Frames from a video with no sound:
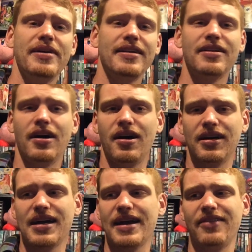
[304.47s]
been
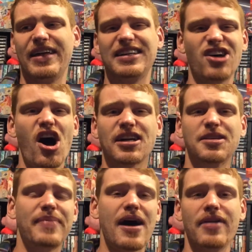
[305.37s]
kind of like
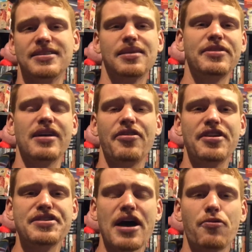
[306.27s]
talked about at some of the
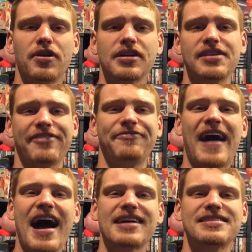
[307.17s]
other networks, like
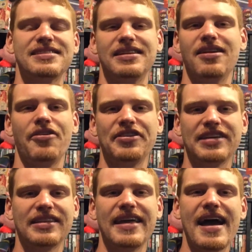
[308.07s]
Fox and other
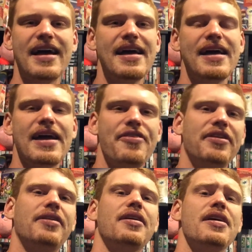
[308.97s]
things like that, and
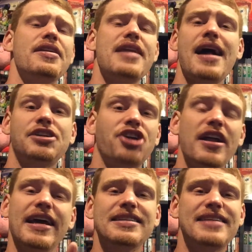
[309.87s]
they're not
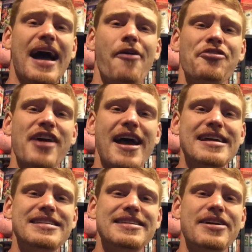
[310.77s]
shutting it down, the
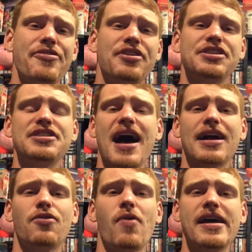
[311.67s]
idea. They're just
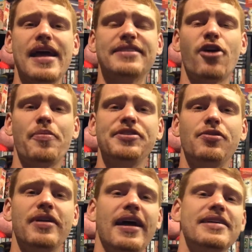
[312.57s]
not quite as open
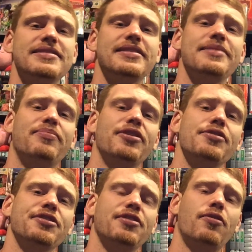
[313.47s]
to it as the
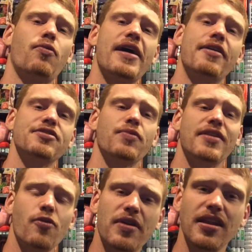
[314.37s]
producers or writers or
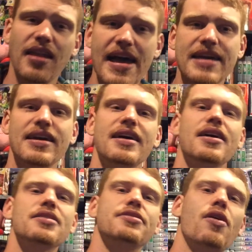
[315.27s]
whatever would like.
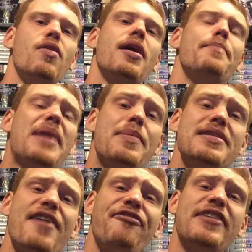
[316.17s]
So maybe
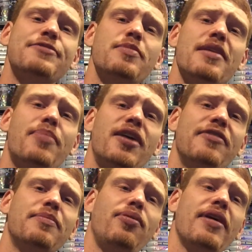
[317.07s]
Netflix would be a
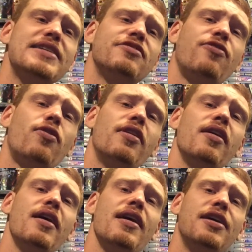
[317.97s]
perfect place
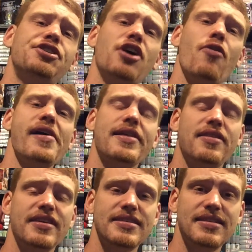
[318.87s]
for a show like
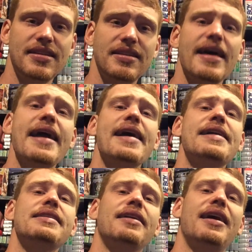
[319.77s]
this to
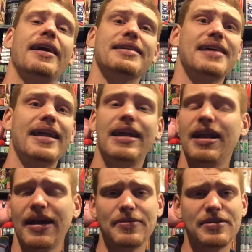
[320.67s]
land. Like I
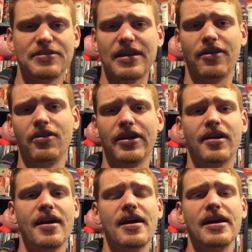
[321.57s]
said, like we said
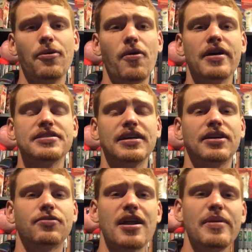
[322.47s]
earlier, it was
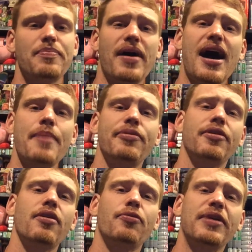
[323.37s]
incredibly
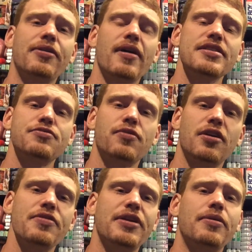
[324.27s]
popular, or the reruns
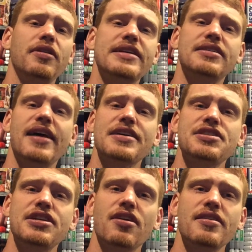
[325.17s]
were, when they were released
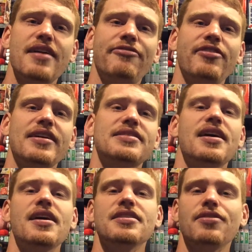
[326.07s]
last year on Netflix.
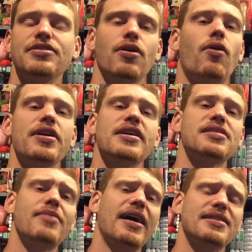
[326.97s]
So there's already
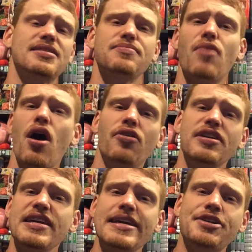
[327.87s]
some like a smaller
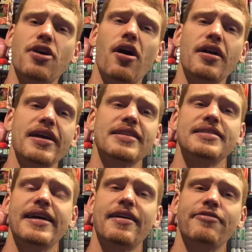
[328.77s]
niche audience
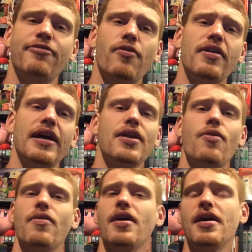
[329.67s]
there for it. I
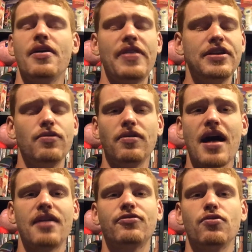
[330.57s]
know they do a
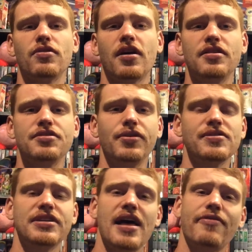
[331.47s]
lot of cool
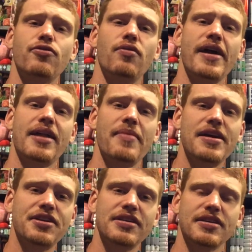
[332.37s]
cartoons and a lot of cool
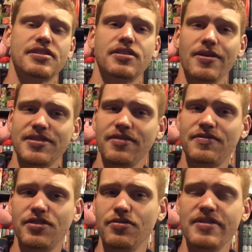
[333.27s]
animations
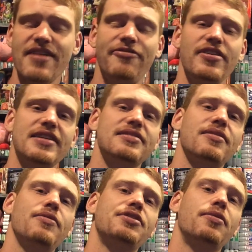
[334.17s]
exclusive to
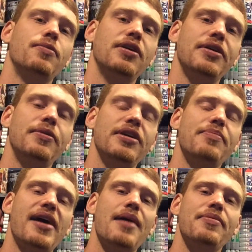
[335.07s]
Netflix, which are really,
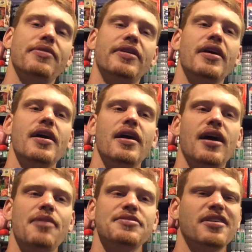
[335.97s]
really popular.
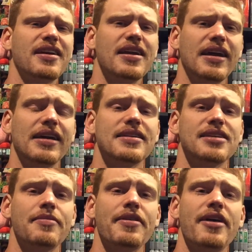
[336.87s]
I'm gonna start getting into
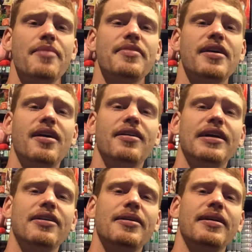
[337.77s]
some of them
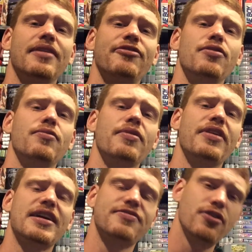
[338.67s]
here in
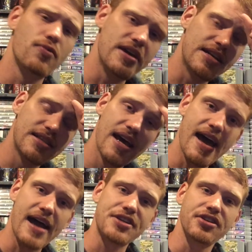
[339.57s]
the next few weeks,
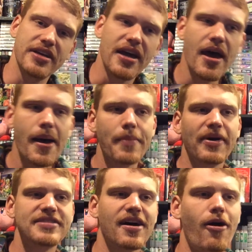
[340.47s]
actually.
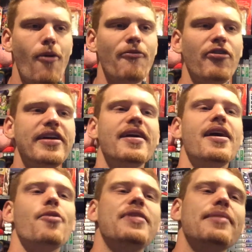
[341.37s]
But hopefully
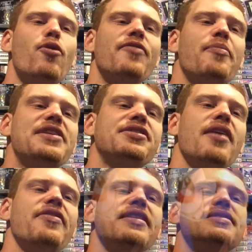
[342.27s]
we get more information
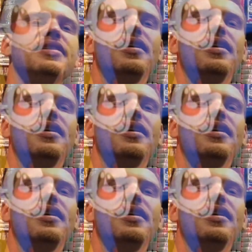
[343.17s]
on this.